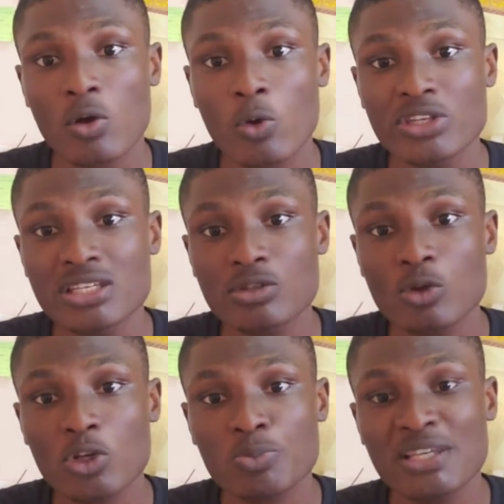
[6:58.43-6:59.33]
which is
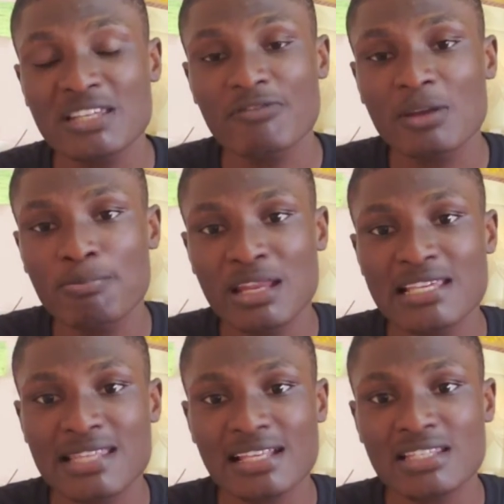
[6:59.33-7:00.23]
your specific place
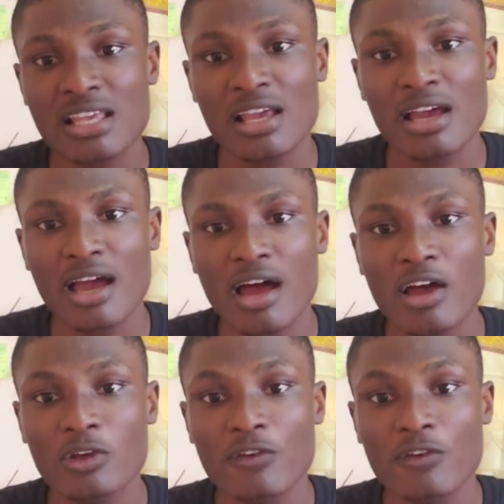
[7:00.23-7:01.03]
that you